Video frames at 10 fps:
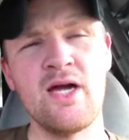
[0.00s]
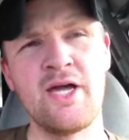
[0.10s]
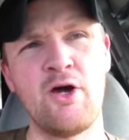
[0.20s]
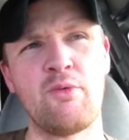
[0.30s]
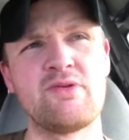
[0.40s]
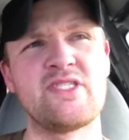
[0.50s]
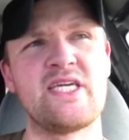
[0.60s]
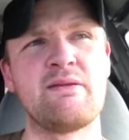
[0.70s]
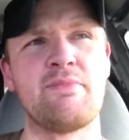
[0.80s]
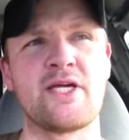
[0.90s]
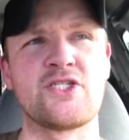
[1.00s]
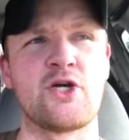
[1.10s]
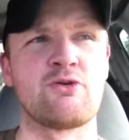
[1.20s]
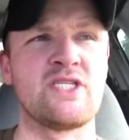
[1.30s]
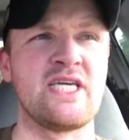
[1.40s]
I know we've seen Big
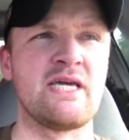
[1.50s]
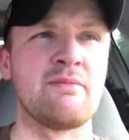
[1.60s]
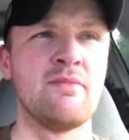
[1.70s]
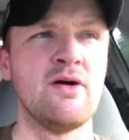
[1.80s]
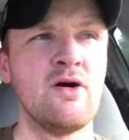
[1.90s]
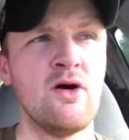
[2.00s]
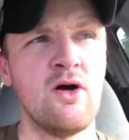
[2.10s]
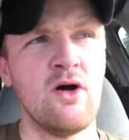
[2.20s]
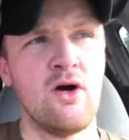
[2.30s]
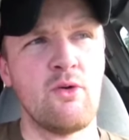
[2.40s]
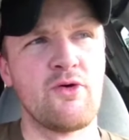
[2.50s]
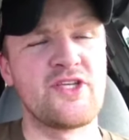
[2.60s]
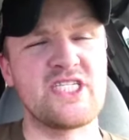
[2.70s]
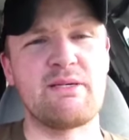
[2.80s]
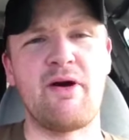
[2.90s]
Show team with
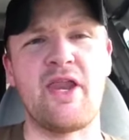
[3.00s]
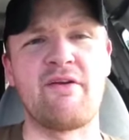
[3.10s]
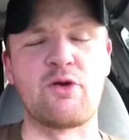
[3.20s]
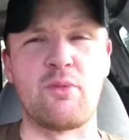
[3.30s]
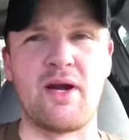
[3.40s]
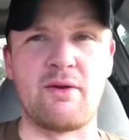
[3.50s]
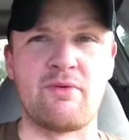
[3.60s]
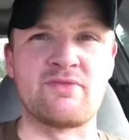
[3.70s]
just about everybody.